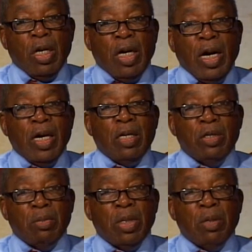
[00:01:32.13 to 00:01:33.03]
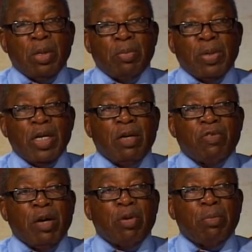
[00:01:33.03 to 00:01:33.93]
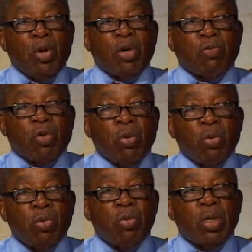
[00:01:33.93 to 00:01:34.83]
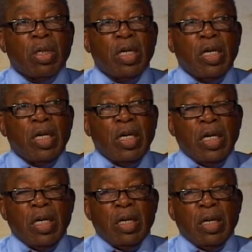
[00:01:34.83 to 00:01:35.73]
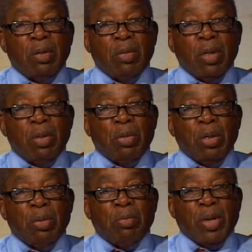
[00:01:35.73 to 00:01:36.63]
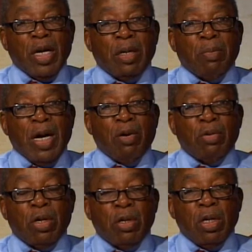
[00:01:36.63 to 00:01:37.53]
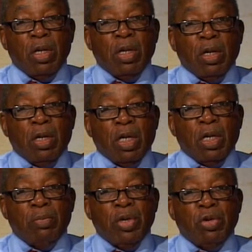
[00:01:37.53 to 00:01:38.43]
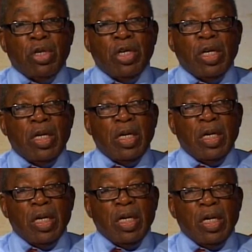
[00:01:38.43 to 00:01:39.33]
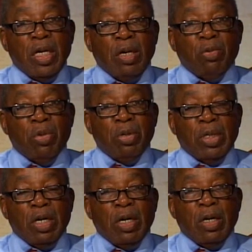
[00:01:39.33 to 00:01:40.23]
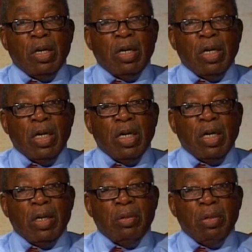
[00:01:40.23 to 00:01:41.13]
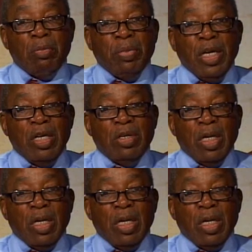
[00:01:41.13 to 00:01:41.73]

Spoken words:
I could play a very important role in bringing about a community that would be